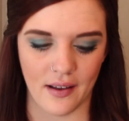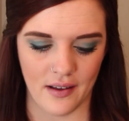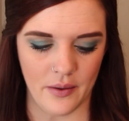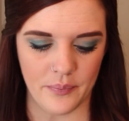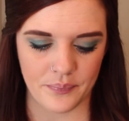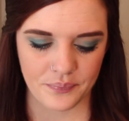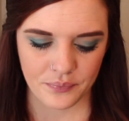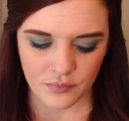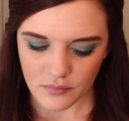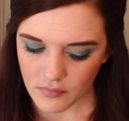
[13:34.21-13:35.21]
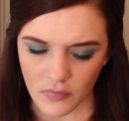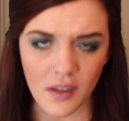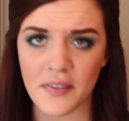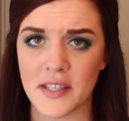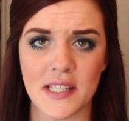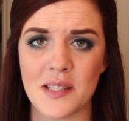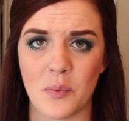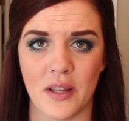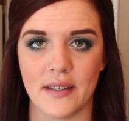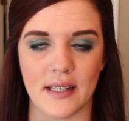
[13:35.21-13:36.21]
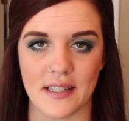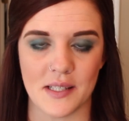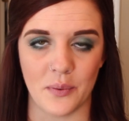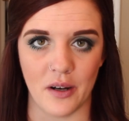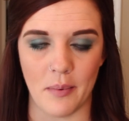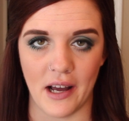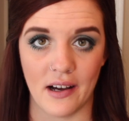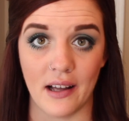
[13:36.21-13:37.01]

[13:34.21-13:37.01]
And this is one that I swear by.